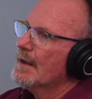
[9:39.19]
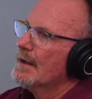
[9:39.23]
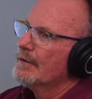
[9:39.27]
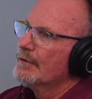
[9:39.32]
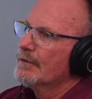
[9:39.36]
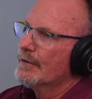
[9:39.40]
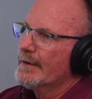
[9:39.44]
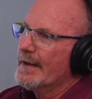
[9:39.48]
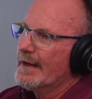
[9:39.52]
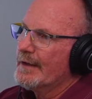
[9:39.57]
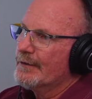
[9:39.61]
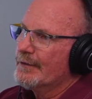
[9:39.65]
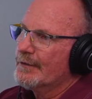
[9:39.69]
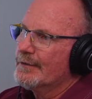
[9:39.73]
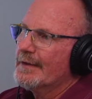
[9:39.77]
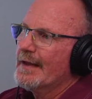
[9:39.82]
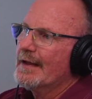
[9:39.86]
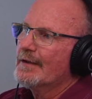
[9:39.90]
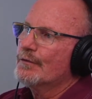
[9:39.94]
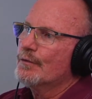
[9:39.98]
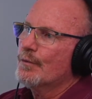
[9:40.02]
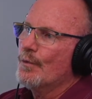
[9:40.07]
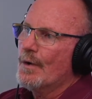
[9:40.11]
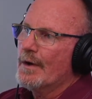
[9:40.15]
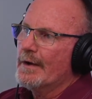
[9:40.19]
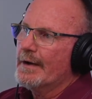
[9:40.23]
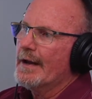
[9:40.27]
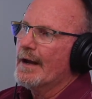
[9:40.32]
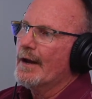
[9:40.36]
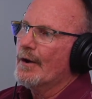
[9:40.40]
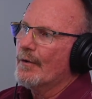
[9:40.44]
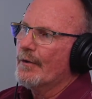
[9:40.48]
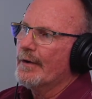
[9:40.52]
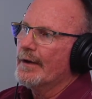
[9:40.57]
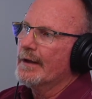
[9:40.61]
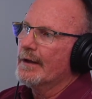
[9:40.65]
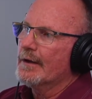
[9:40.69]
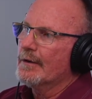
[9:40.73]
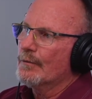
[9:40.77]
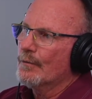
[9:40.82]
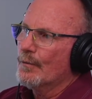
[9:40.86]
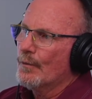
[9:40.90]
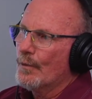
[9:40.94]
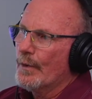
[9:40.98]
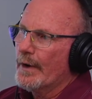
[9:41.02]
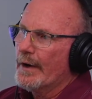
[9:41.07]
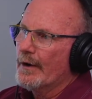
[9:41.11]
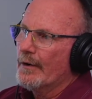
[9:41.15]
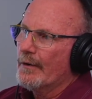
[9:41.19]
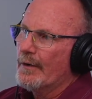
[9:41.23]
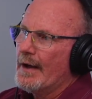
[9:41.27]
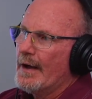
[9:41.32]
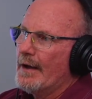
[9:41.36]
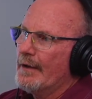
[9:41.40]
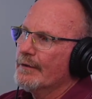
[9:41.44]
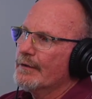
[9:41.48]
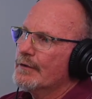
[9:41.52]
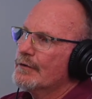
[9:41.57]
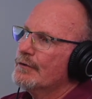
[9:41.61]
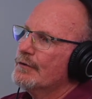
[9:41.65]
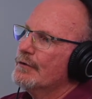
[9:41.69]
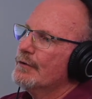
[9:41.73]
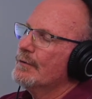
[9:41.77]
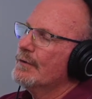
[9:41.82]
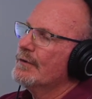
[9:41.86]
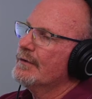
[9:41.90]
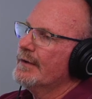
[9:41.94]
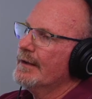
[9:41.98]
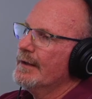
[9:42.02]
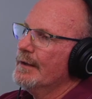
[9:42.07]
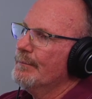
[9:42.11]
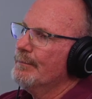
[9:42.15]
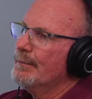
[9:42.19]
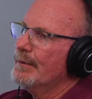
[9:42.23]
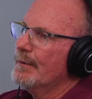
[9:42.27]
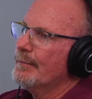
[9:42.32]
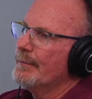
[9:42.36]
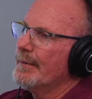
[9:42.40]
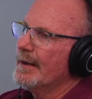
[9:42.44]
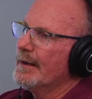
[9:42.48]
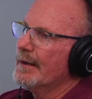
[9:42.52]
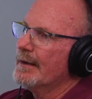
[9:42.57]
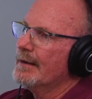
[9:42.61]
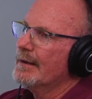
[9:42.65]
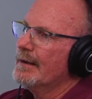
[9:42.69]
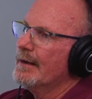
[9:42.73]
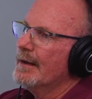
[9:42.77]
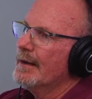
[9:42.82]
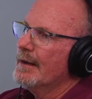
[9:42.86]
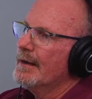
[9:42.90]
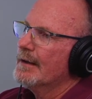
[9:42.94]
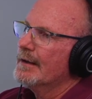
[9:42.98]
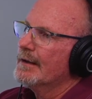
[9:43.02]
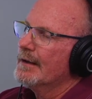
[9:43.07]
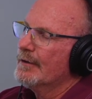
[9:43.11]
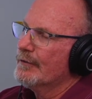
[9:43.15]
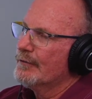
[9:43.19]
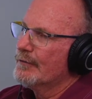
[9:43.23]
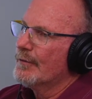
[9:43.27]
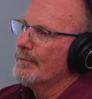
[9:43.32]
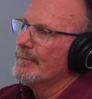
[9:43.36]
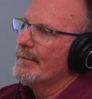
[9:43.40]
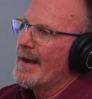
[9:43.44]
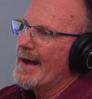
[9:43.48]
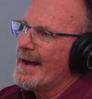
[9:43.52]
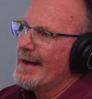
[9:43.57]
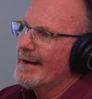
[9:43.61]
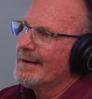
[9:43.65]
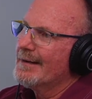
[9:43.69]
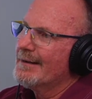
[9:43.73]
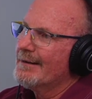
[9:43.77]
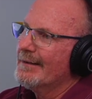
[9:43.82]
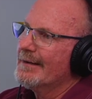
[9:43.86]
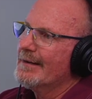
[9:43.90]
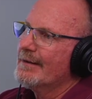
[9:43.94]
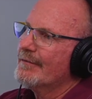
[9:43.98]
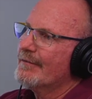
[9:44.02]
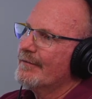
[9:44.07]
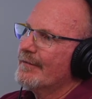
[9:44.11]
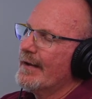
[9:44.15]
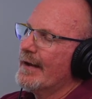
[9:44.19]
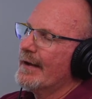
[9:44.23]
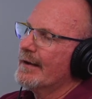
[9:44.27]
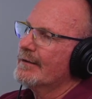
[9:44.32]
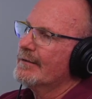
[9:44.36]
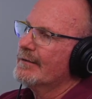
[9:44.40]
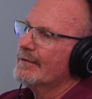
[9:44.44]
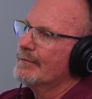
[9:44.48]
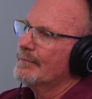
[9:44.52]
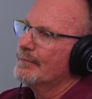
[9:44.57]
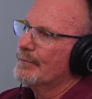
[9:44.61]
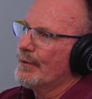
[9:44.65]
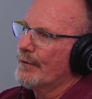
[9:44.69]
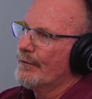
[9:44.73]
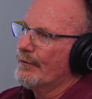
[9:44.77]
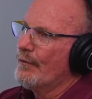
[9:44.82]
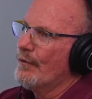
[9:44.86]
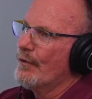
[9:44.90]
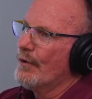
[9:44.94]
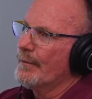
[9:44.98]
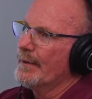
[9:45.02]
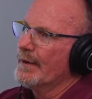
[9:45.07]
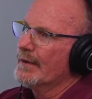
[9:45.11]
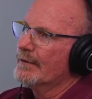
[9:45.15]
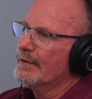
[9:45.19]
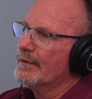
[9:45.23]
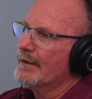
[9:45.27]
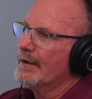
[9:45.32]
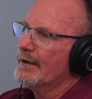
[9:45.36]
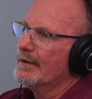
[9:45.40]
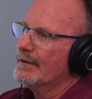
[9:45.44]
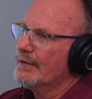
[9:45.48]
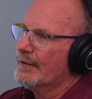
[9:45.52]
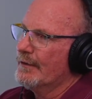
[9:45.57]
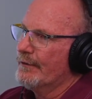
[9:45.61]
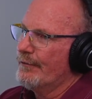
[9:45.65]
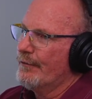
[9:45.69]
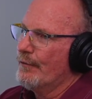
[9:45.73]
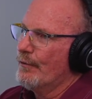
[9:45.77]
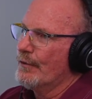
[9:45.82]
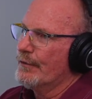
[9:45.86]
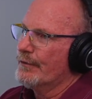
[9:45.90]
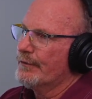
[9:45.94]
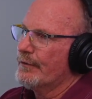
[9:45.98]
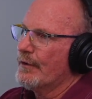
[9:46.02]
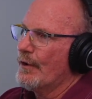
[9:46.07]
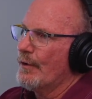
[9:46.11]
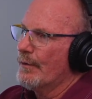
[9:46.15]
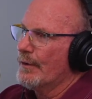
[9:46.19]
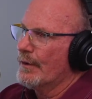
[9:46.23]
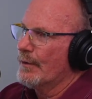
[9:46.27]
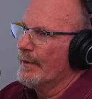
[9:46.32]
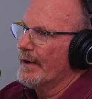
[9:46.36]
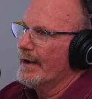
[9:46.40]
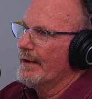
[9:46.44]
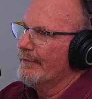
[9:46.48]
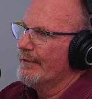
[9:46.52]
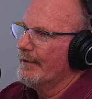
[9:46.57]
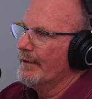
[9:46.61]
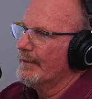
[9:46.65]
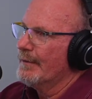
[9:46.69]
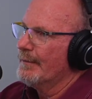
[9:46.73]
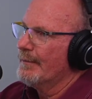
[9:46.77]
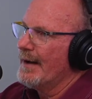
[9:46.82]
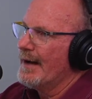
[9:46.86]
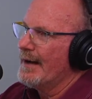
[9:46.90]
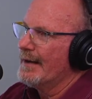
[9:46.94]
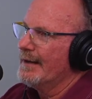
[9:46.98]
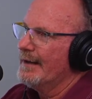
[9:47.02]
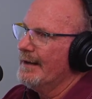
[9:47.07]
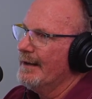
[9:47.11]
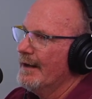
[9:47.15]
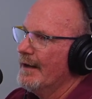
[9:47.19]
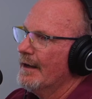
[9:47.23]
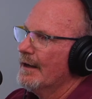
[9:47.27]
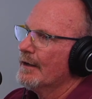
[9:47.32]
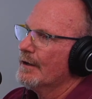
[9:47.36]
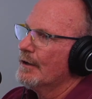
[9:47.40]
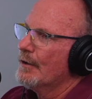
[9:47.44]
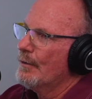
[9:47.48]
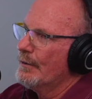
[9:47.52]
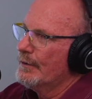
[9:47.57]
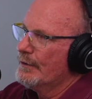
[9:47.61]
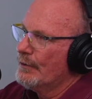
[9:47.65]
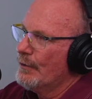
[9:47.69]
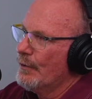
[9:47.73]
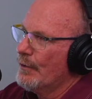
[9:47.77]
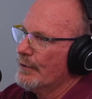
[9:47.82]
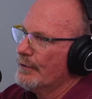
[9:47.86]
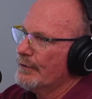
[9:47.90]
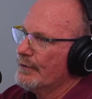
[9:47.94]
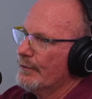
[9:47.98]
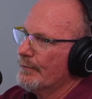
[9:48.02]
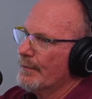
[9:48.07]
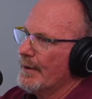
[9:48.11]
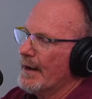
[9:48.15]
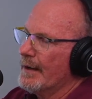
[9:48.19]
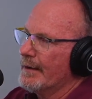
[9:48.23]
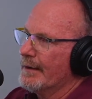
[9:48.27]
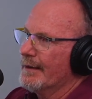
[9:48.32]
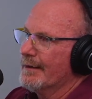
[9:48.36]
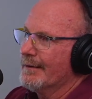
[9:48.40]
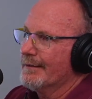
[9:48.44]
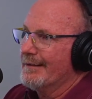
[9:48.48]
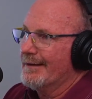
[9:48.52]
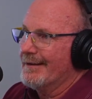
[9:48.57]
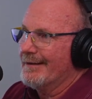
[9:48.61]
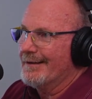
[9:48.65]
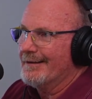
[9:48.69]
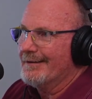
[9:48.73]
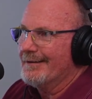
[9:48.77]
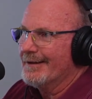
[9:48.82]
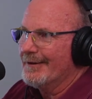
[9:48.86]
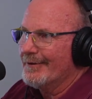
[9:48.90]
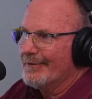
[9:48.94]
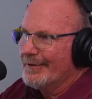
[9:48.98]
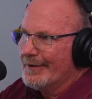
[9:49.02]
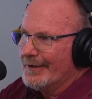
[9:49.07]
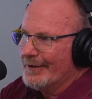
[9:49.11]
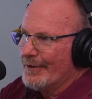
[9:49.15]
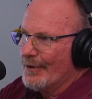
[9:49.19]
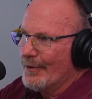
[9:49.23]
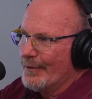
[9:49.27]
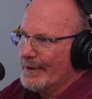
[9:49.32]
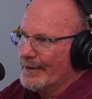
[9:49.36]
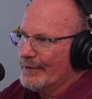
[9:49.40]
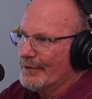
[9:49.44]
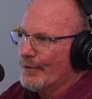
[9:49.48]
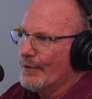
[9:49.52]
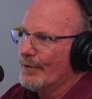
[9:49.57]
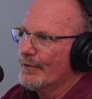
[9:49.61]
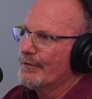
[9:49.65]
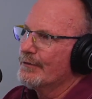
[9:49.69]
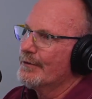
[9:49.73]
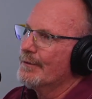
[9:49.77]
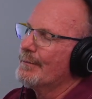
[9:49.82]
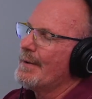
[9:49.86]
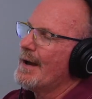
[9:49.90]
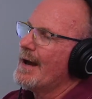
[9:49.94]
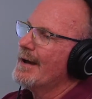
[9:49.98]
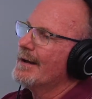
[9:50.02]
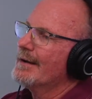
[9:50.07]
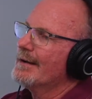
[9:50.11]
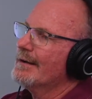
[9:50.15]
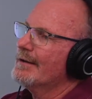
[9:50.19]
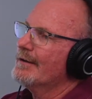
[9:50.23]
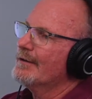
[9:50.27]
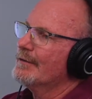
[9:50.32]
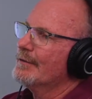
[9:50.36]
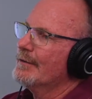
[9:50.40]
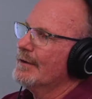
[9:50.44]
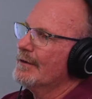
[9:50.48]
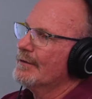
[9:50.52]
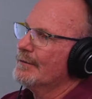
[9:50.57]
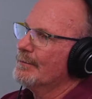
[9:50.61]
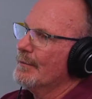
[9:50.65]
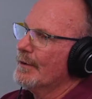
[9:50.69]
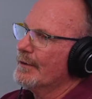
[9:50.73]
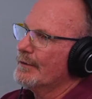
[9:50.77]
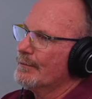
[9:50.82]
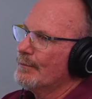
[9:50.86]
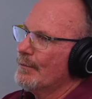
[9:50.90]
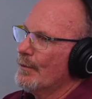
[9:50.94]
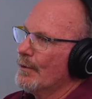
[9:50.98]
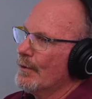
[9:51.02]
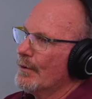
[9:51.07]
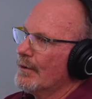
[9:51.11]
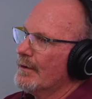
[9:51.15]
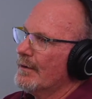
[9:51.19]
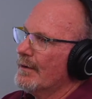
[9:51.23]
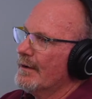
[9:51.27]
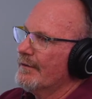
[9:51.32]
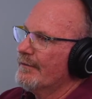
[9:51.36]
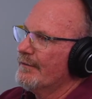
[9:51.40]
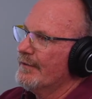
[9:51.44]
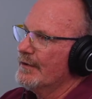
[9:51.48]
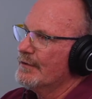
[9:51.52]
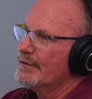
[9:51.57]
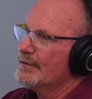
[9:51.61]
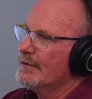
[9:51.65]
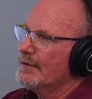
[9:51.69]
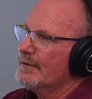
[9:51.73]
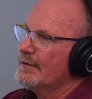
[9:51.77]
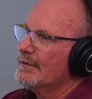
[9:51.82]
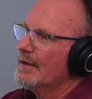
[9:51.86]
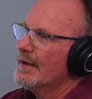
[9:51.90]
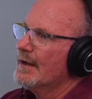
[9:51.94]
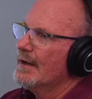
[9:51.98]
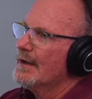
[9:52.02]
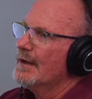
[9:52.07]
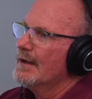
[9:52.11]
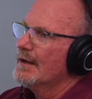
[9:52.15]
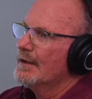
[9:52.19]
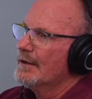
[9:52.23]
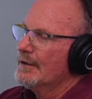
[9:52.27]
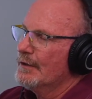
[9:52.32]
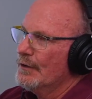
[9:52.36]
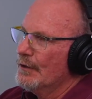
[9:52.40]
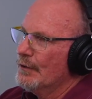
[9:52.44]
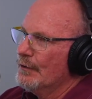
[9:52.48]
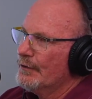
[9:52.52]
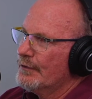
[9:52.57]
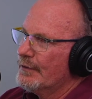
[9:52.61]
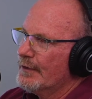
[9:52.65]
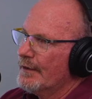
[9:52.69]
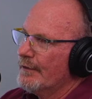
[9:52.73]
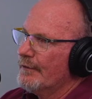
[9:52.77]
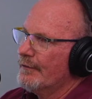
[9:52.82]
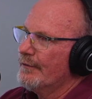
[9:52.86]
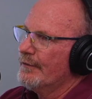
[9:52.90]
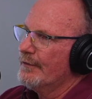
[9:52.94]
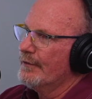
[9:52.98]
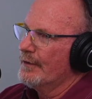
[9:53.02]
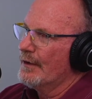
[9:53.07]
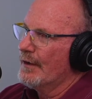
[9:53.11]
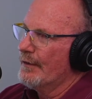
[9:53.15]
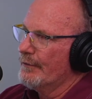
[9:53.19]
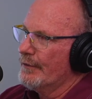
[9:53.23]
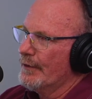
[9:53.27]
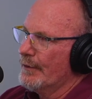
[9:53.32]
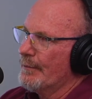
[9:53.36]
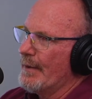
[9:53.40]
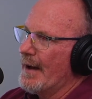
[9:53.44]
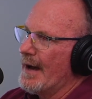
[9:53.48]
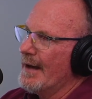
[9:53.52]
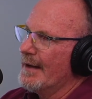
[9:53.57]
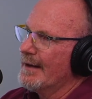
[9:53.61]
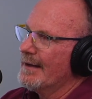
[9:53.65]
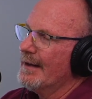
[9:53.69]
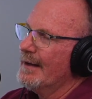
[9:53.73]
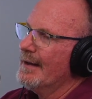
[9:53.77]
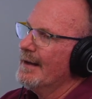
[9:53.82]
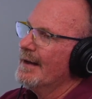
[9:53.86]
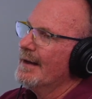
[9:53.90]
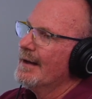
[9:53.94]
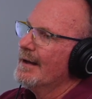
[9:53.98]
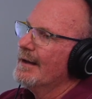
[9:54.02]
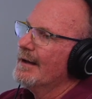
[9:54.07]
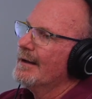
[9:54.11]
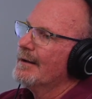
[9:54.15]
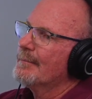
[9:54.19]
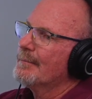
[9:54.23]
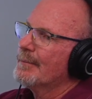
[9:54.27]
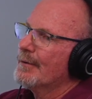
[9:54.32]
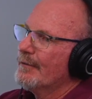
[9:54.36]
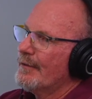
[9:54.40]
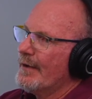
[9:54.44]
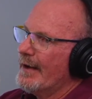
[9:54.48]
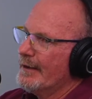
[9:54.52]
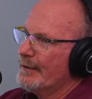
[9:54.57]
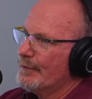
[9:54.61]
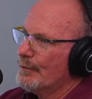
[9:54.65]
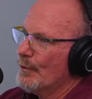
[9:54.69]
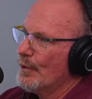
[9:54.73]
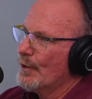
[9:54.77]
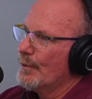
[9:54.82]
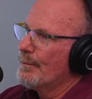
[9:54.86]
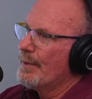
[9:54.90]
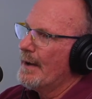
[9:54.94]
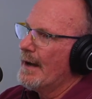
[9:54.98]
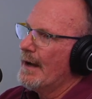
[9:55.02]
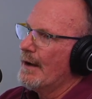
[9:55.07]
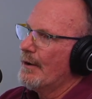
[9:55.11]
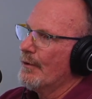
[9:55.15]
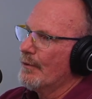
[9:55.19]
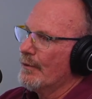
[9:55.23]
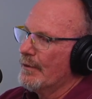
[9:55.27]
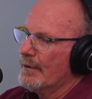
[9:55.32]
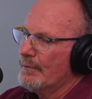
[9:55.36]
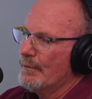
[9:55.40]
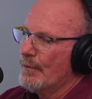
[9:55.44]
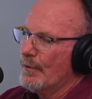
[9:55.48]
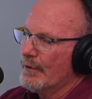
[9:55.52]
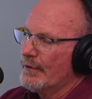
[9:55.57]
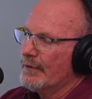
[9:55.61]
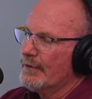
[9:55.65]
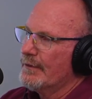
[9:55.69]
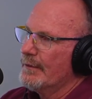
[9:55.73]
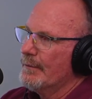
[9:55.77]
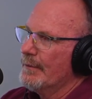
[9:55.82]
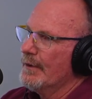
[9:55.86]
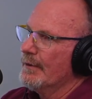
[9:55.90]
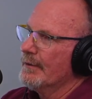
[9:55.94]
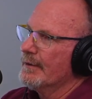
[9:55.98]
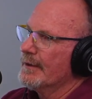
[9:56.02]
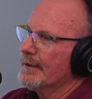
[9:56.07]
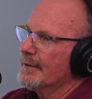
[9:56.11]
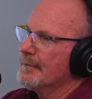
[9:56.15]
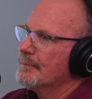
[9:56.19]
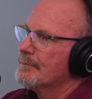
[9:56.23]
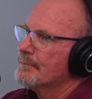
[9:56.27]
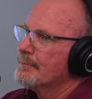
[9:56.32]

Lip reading: So that's one area where how the shoe is implemented can dramatically affect performance. Is the force going away from your body, going towards your body? Clearly going towards your body is much more efficient. Use of your body provides more power and more stability.